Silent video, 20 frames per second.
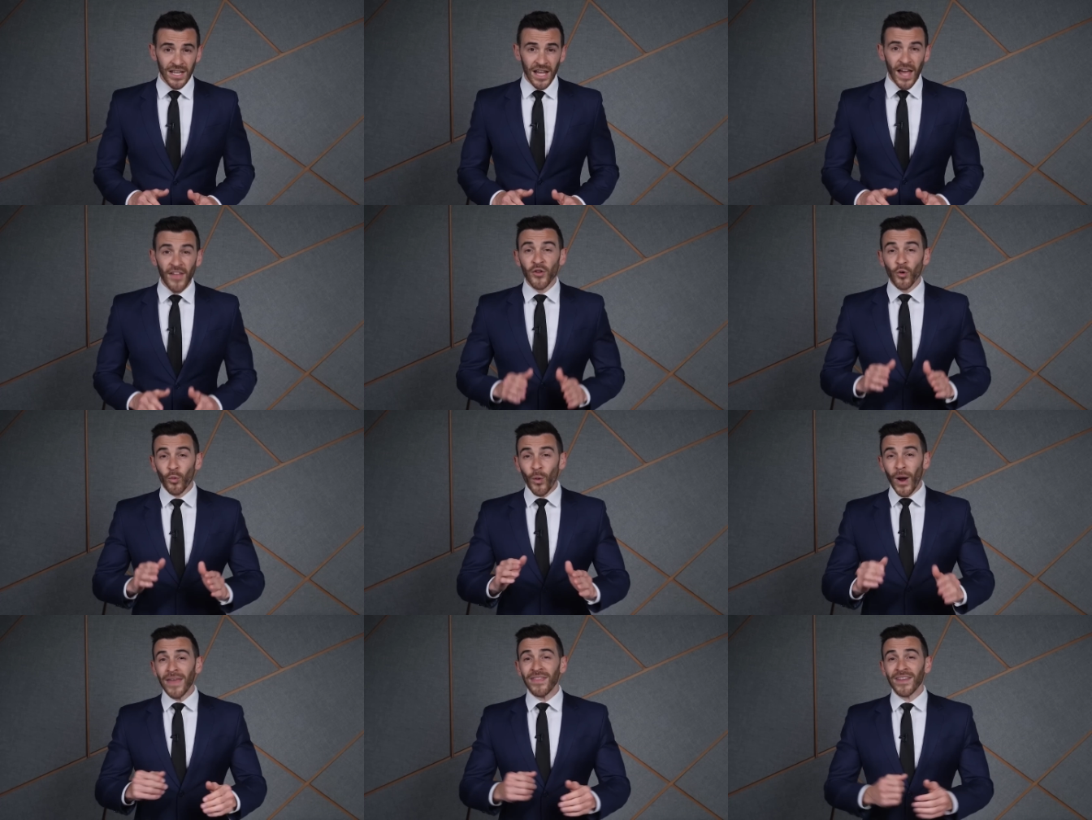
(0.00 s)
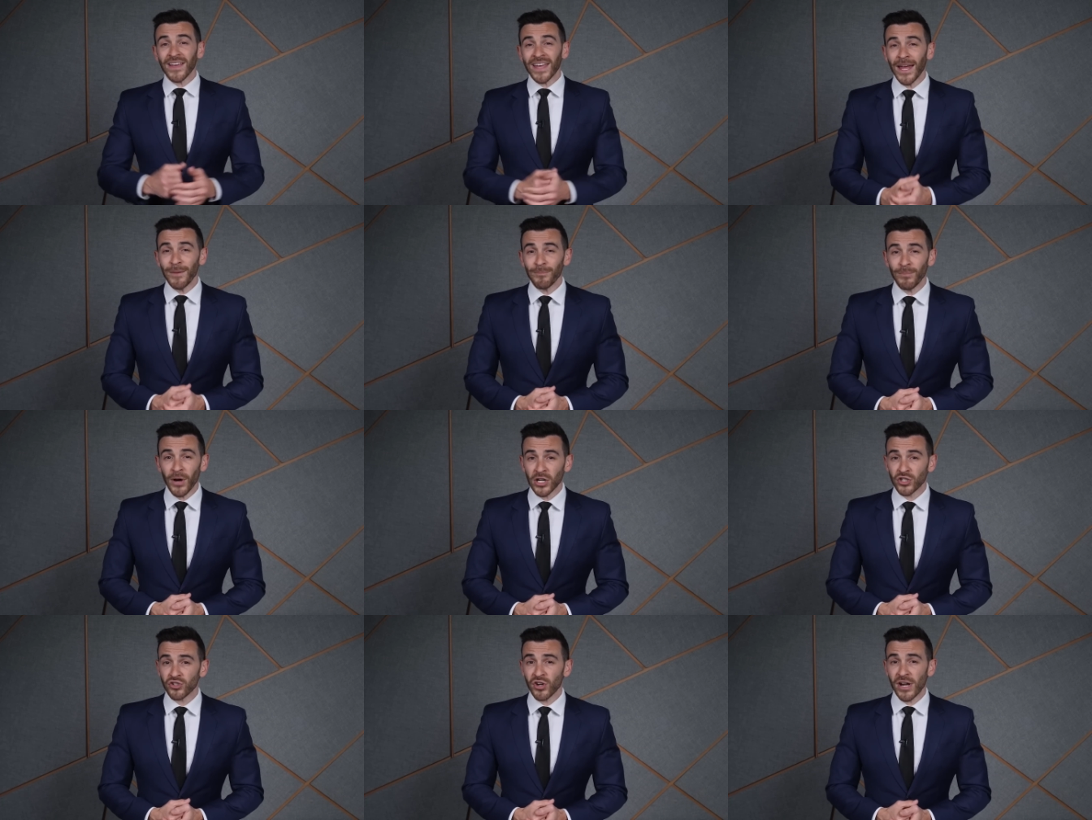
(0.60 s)
And the way that Ken
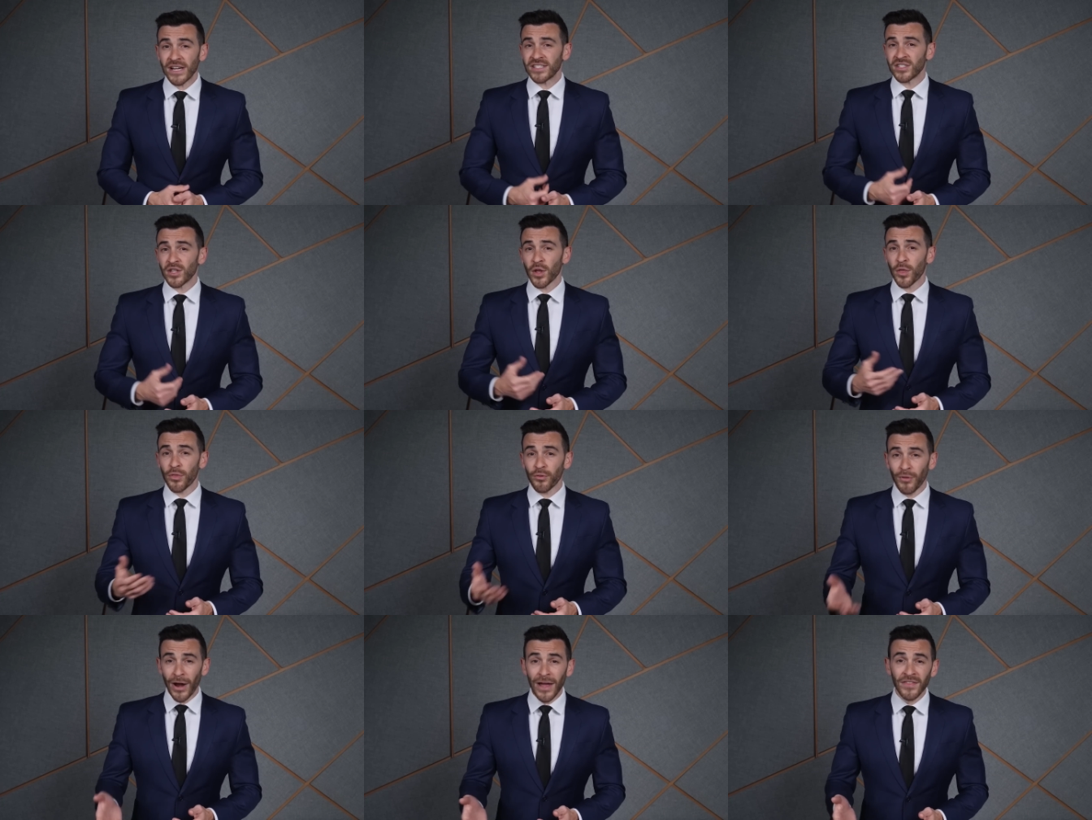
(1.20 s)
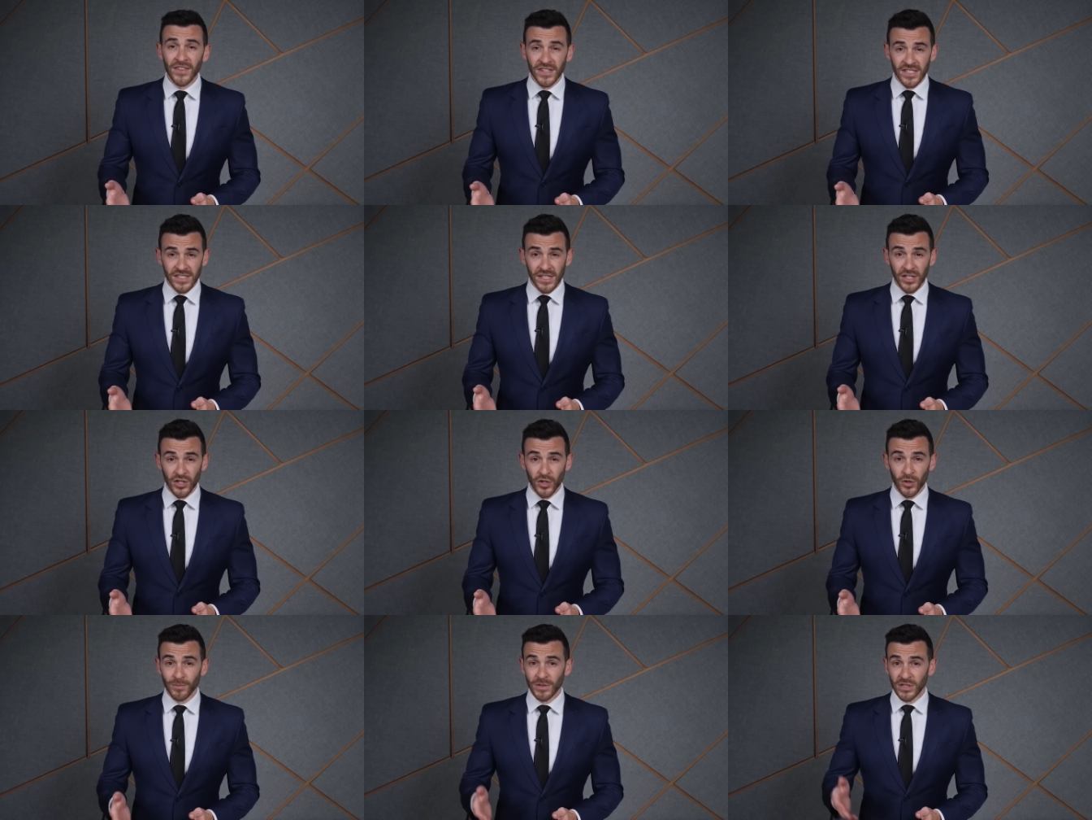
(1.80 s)
Buck tries to thread this
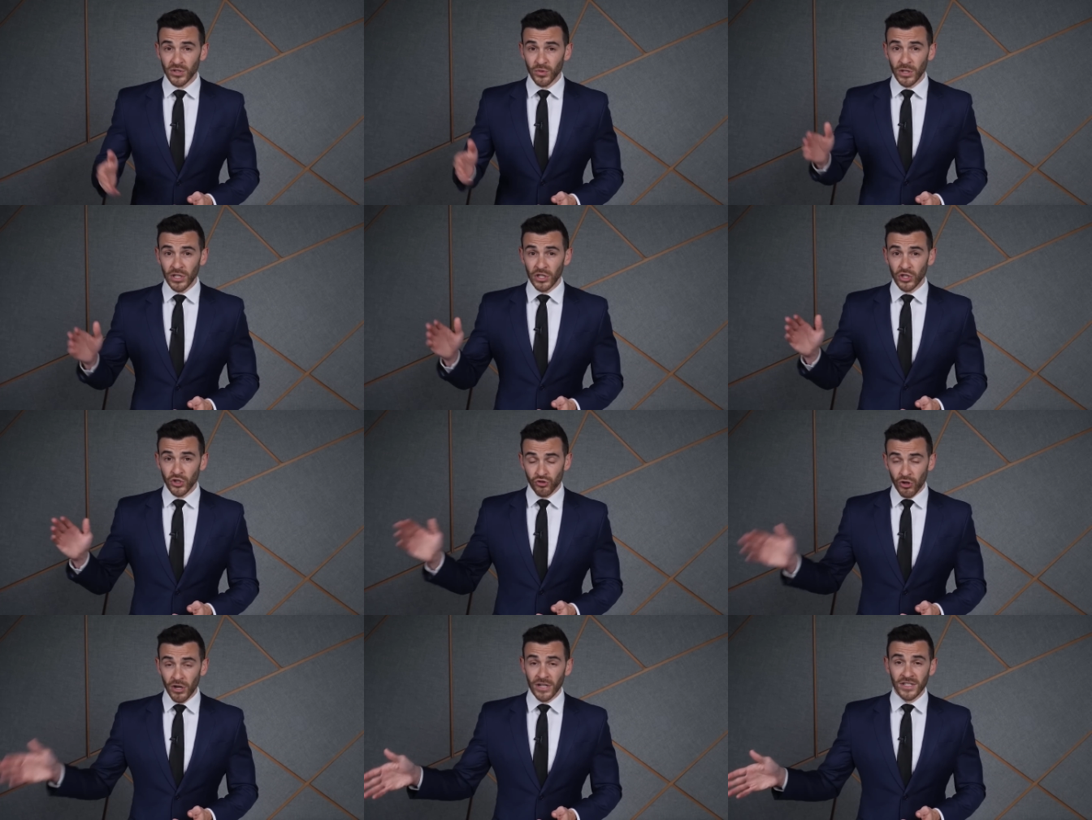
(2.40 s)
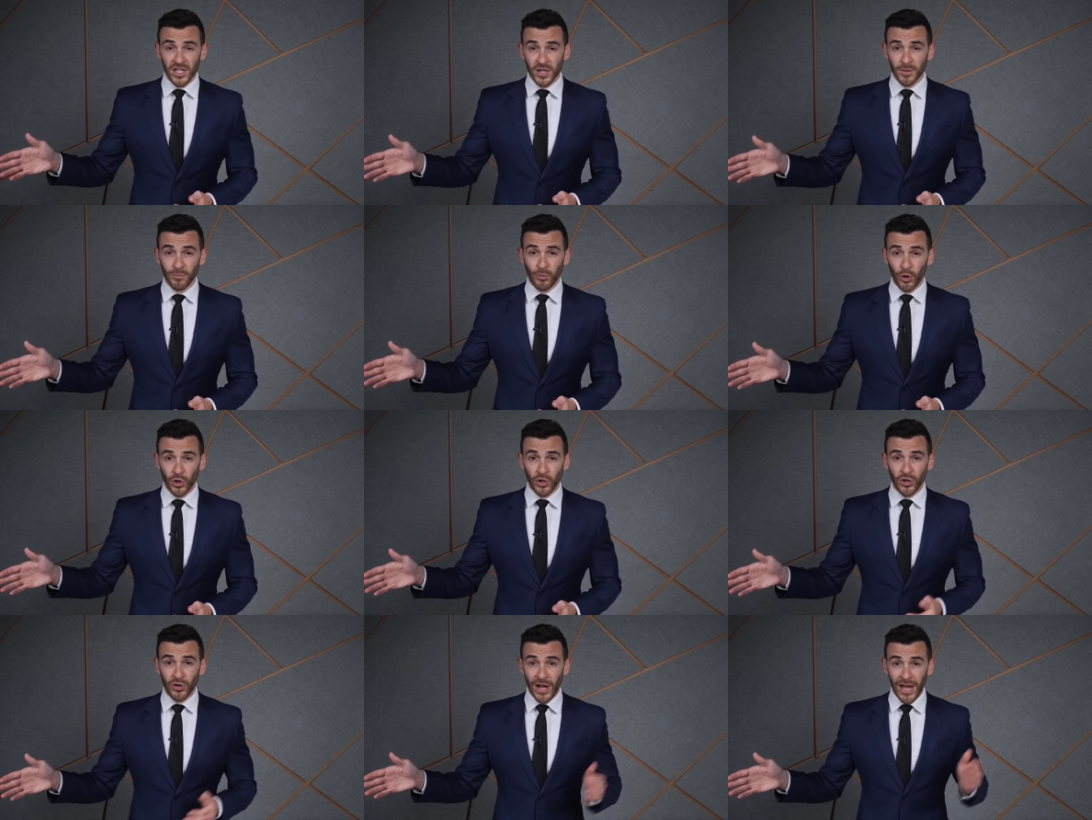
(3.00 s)
needle between drugs at the
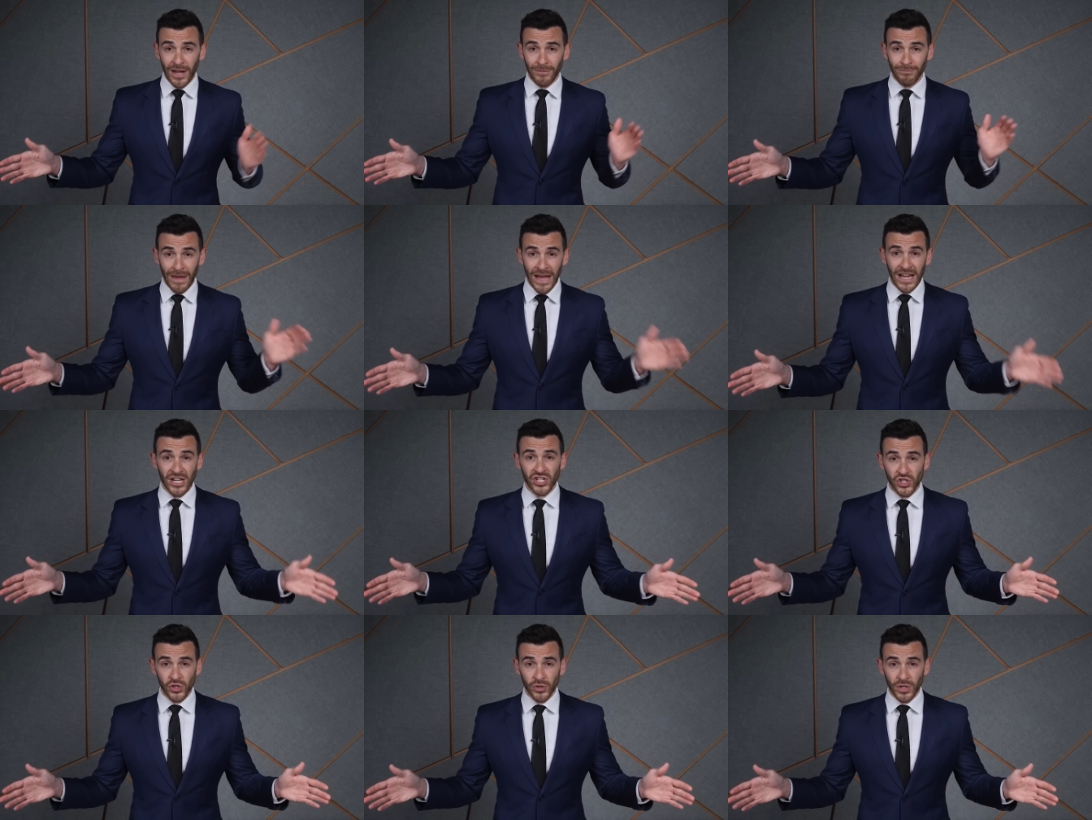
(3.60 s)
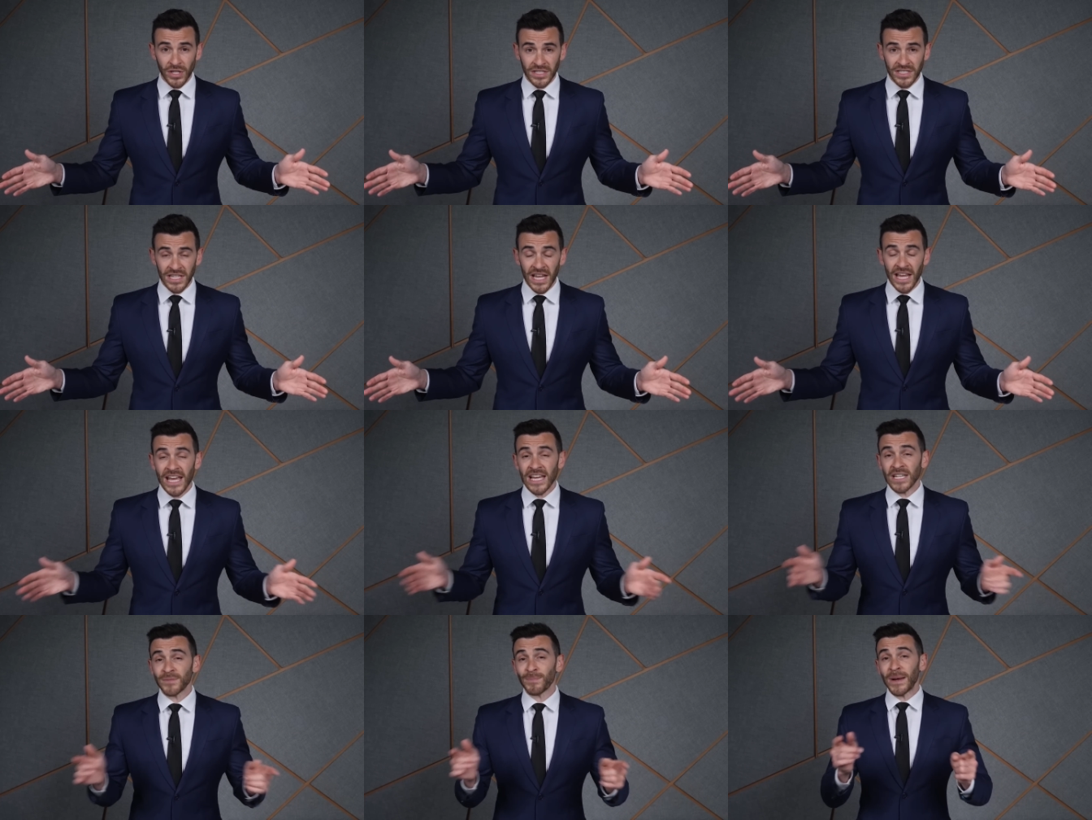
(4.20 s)
border and mass shootings
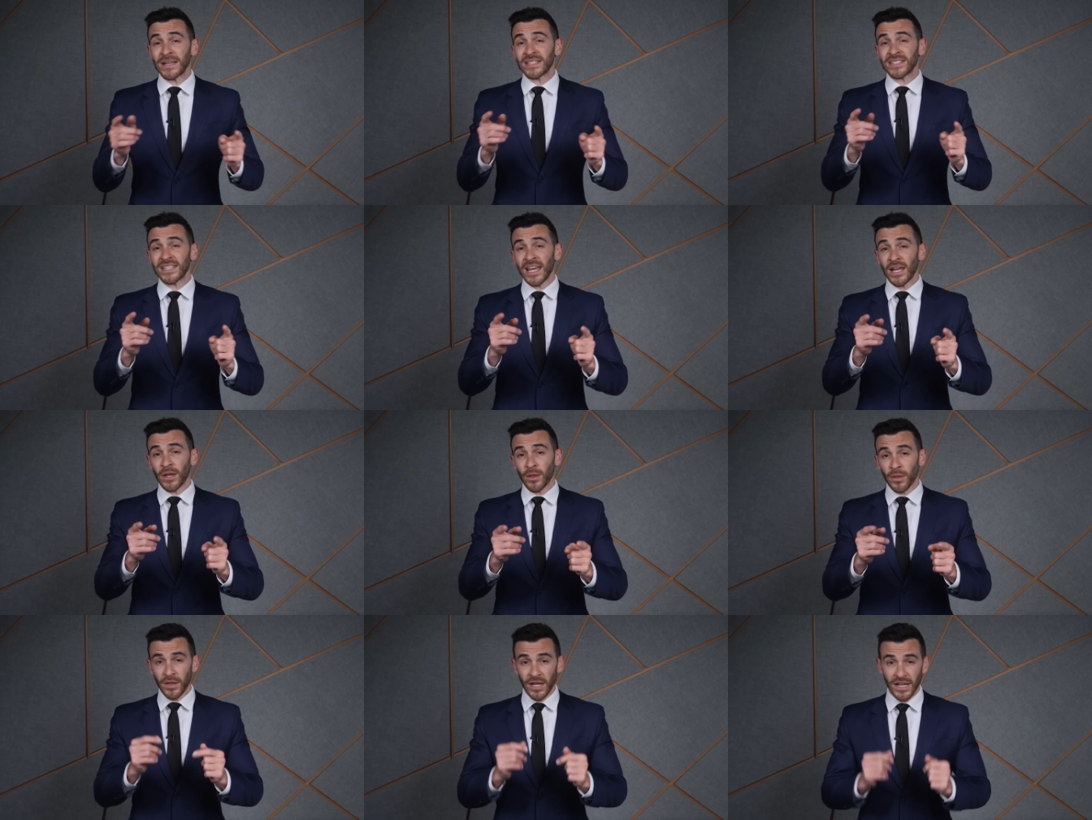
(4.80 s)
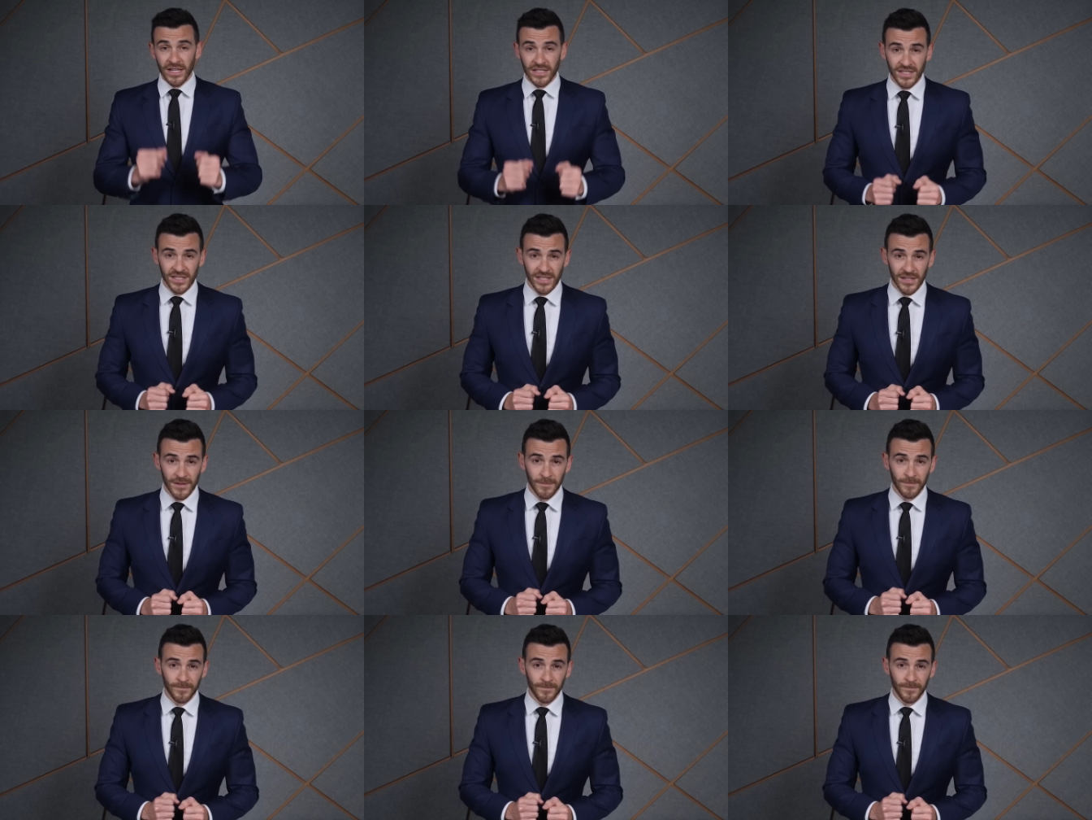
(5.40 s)
is by saying this.